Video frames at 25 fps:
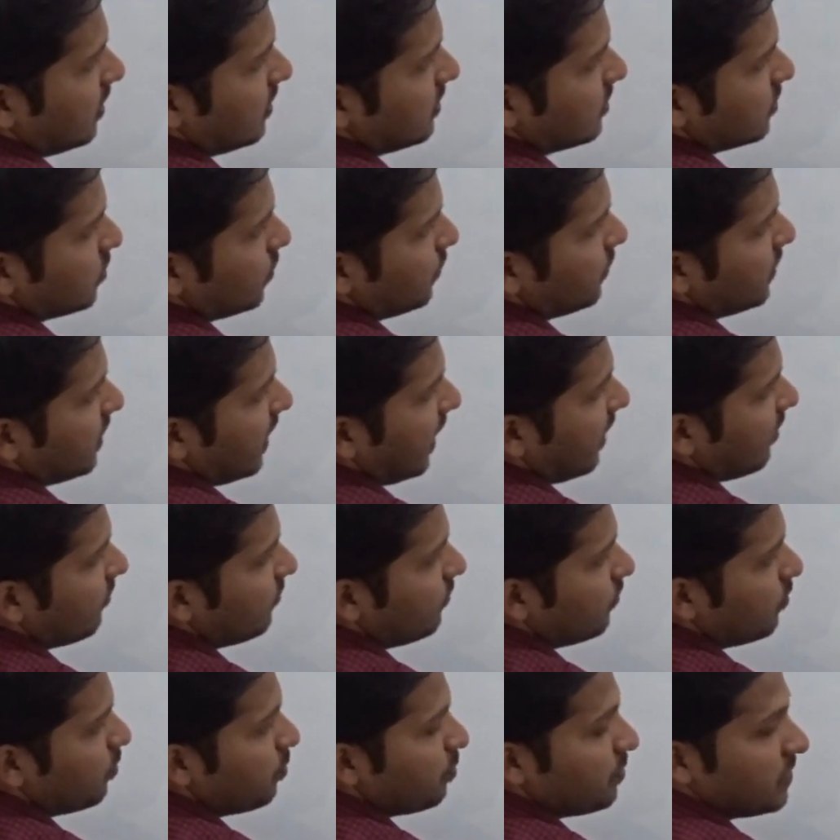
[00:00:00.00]
So we
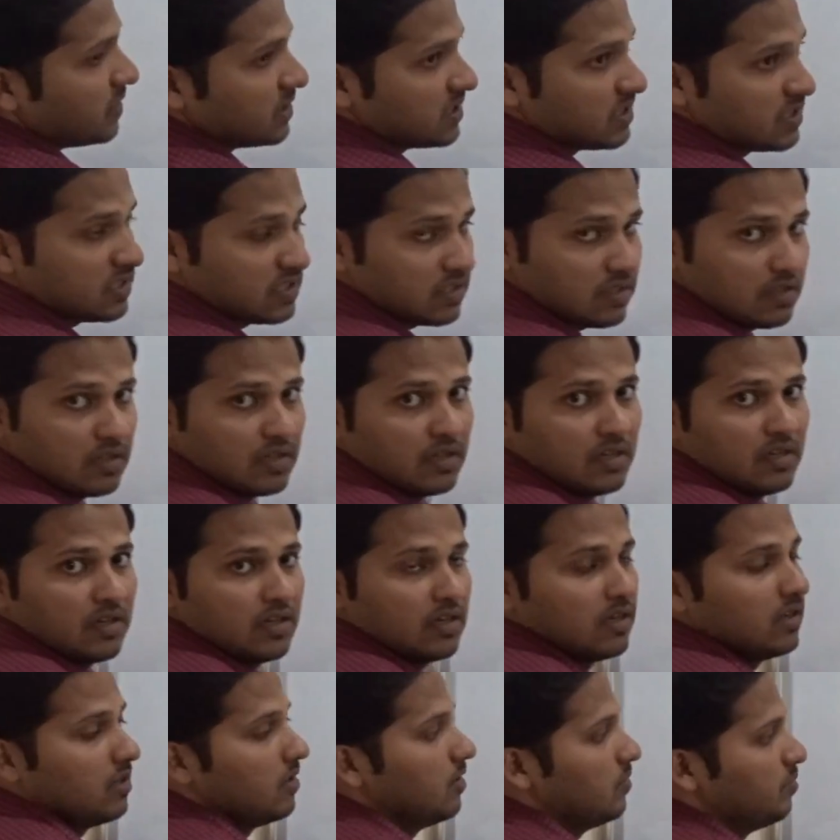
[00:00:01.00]
have missed,
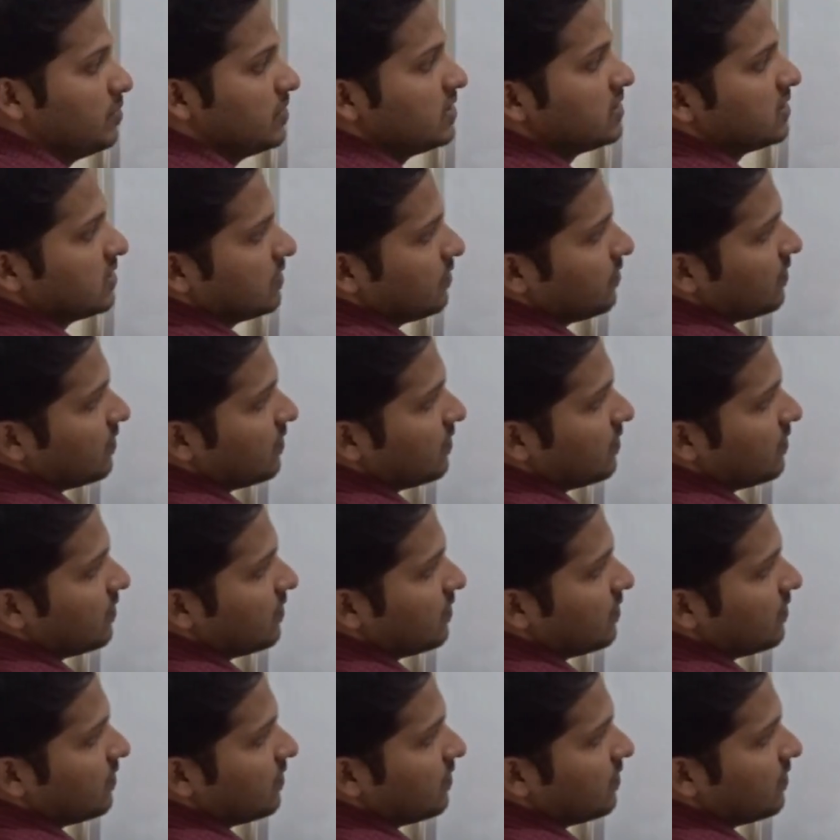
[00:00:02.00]
means